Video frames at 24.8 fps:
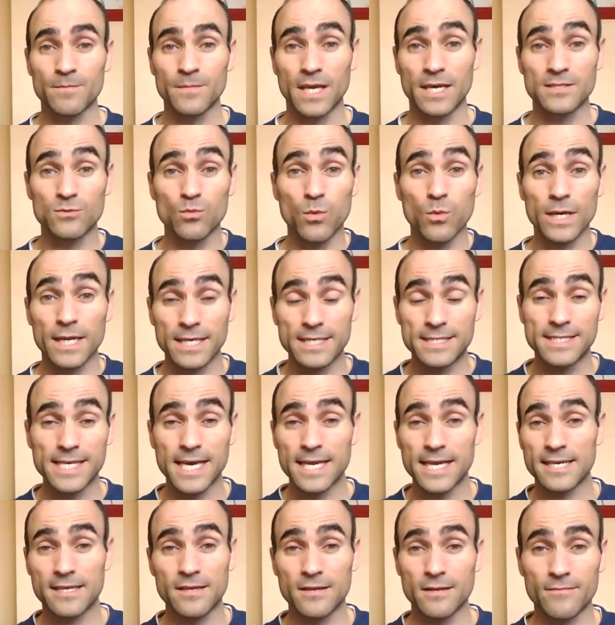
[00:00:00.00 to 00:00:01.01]
It's what I
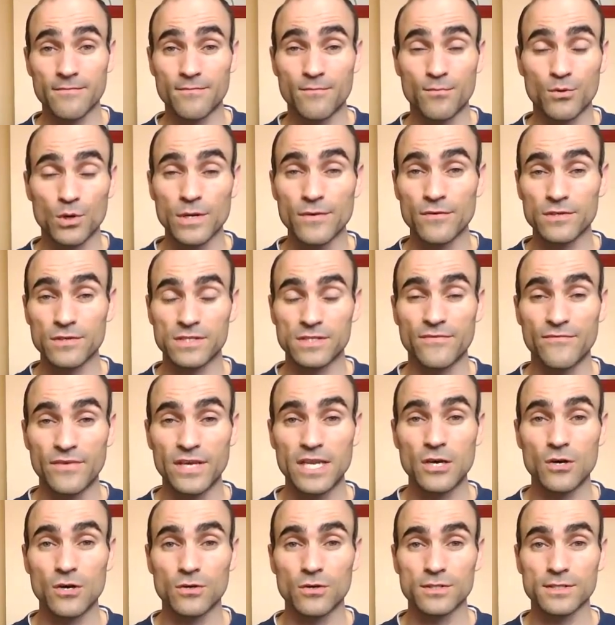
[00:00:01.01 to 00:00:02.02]
said in previous
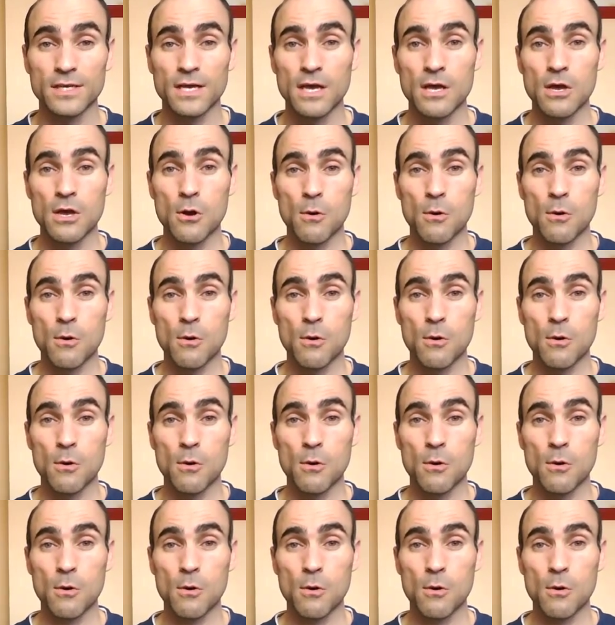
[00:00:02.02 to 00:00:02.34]
videos.